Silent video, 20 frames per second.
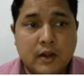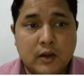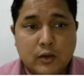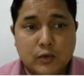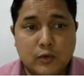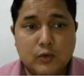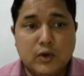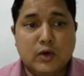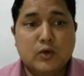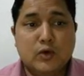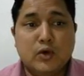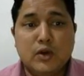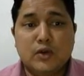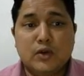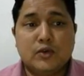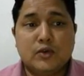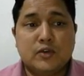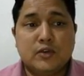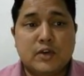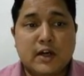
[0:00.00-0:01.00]
You are going
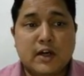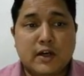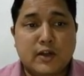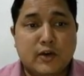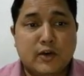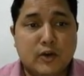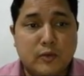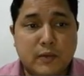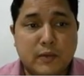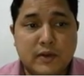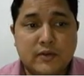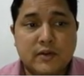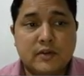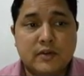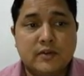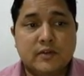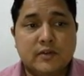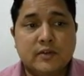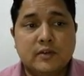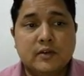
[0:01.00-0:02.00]
to start a new
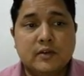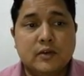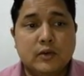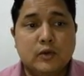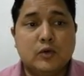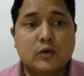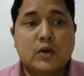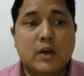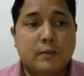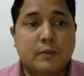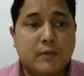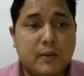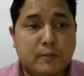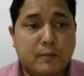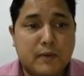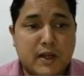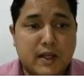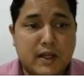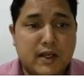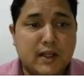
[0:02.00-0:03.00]
business, you have the
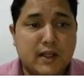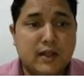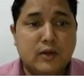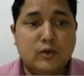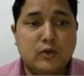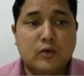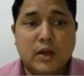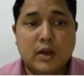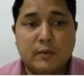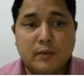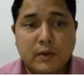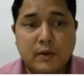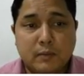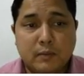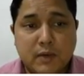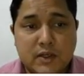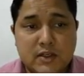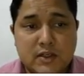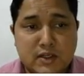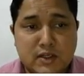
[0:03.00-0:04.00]
planning, you have the
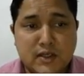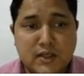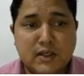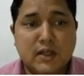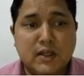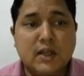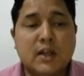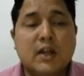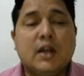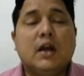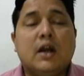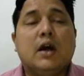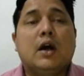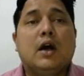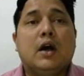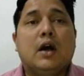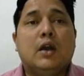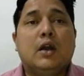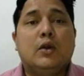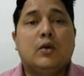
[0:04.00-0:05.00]
budgeting,
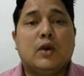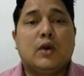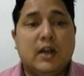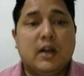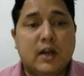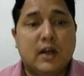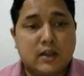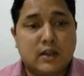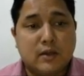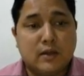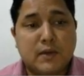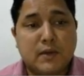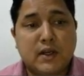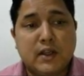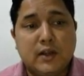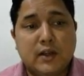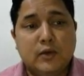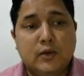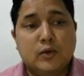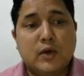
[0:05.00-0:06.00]
you collect the
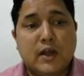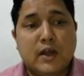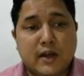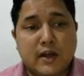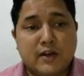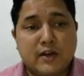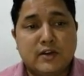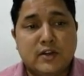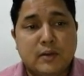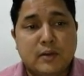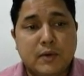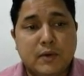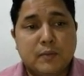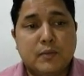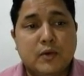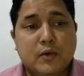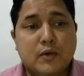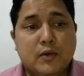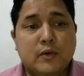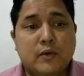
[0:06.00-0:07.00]
money, you arrange the
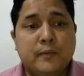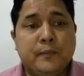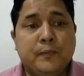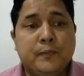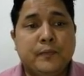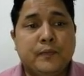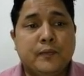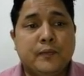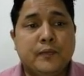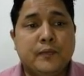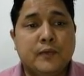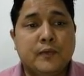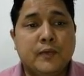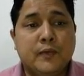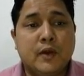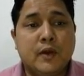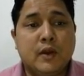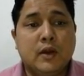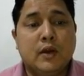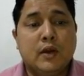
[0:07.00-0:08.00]
people,
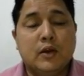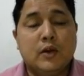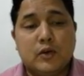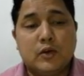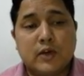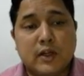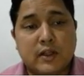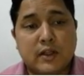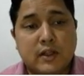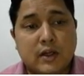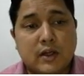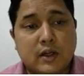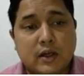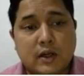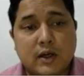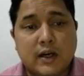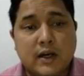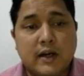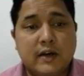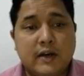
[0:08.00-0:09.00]
you take
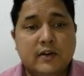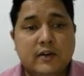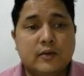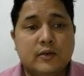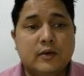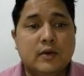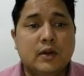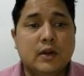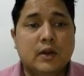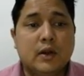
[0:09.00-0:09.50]
the rights.